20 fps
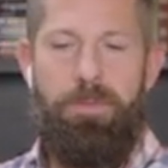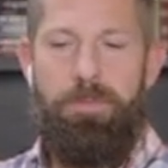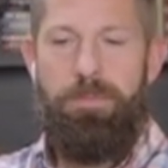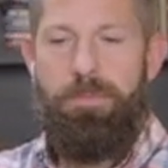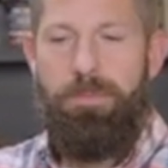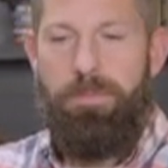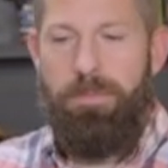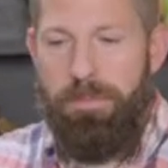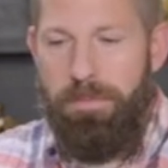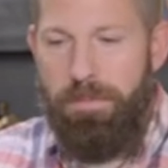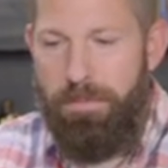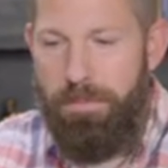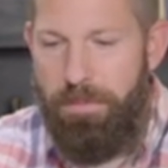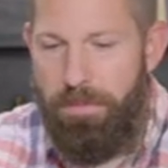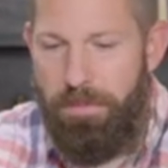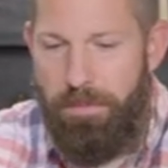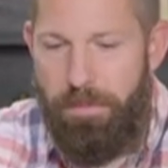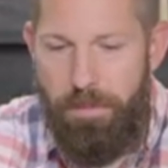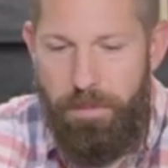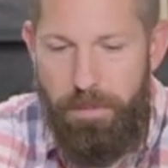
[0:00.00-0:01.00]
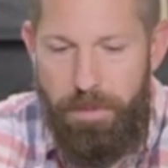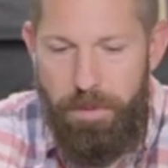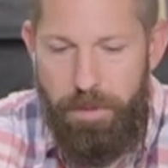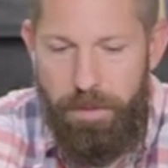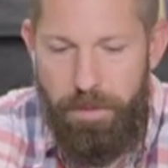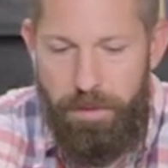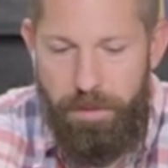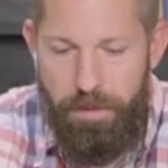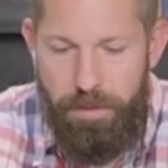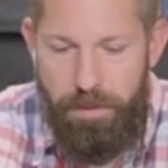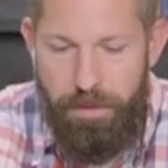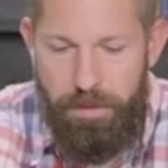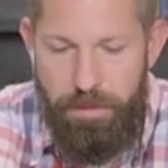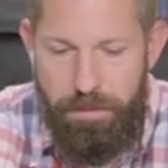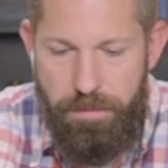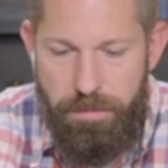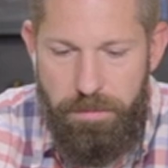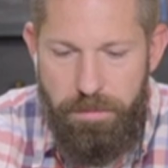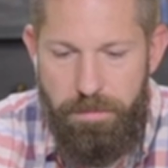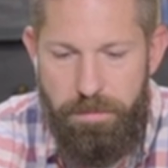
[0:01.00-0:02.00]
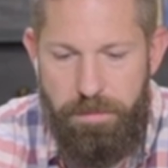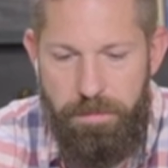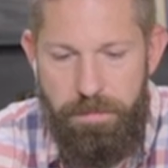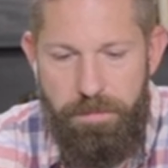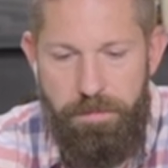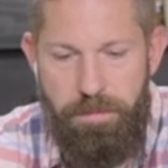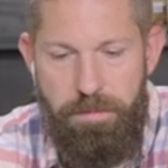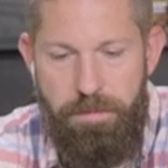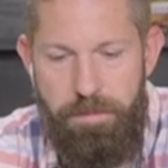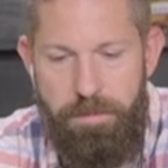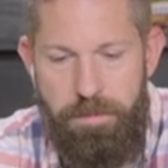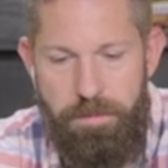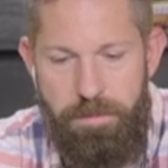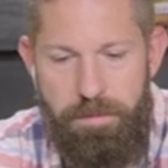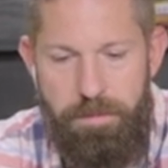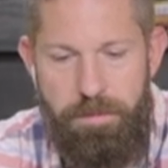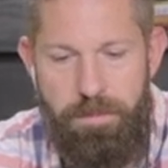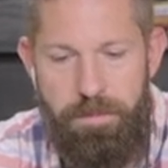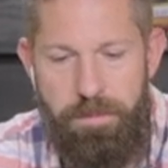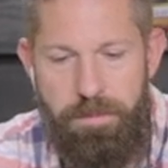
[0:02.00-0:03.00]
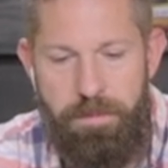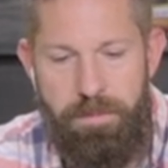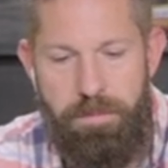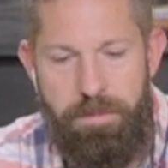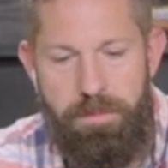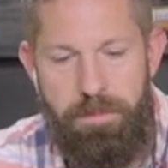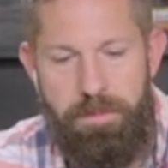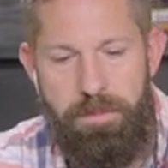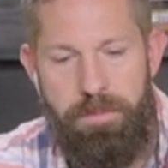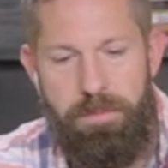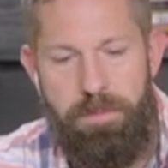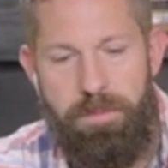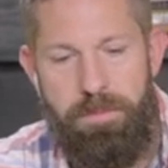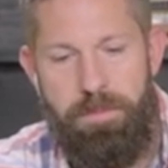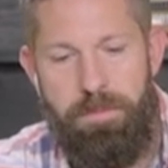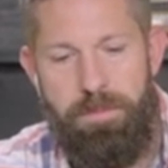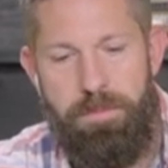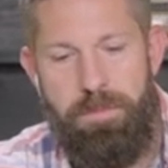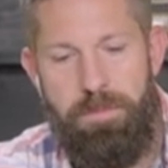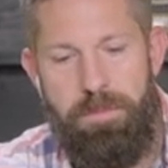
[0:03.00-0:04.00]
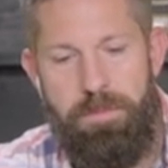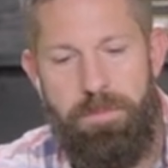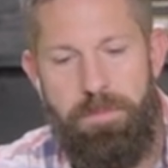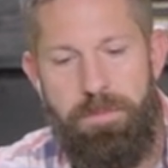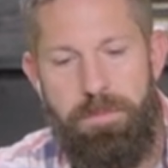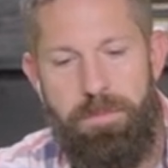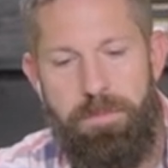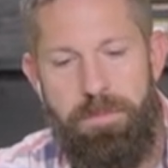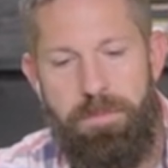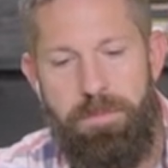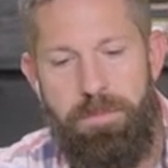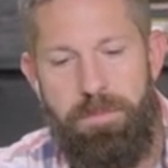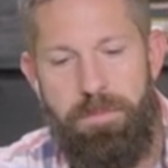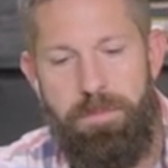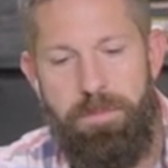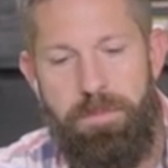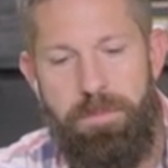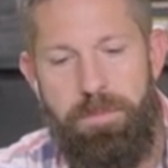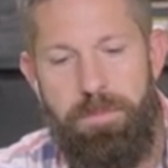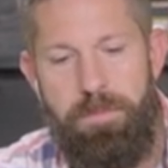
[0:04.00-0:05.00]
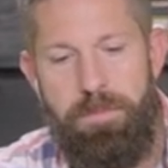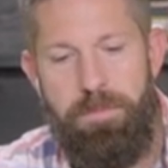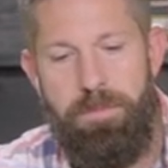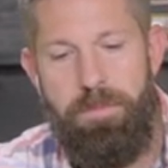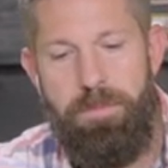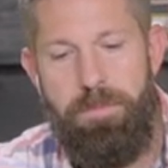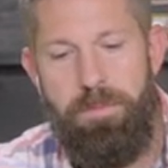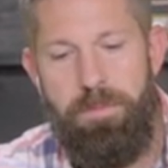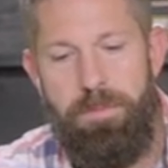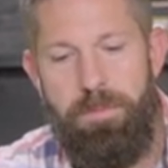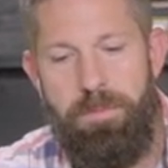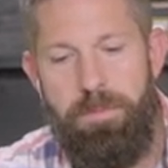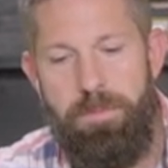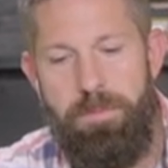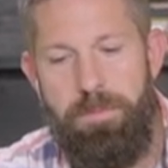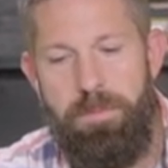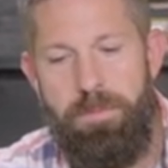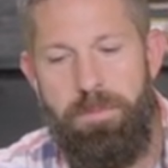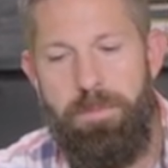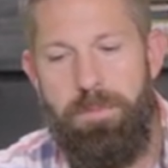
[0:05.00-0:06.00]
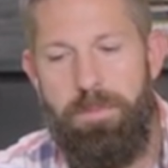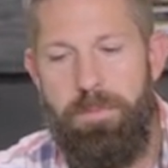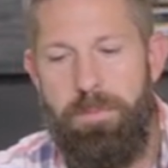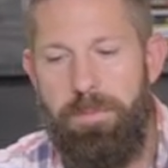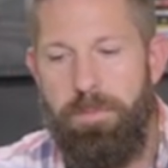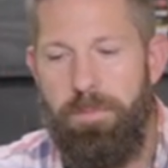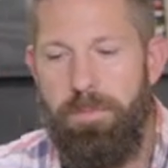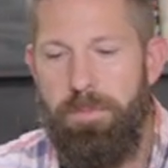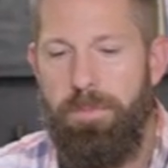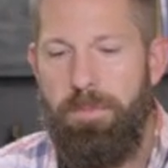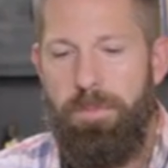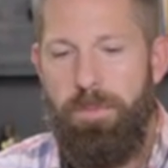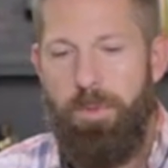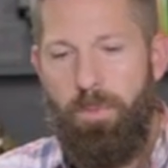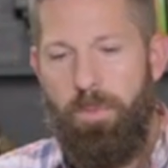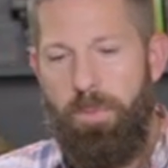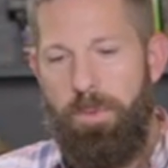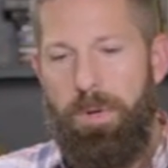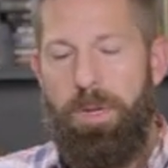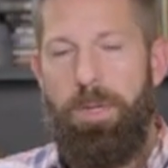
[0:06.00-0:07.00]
No words are spoken by the person on screen.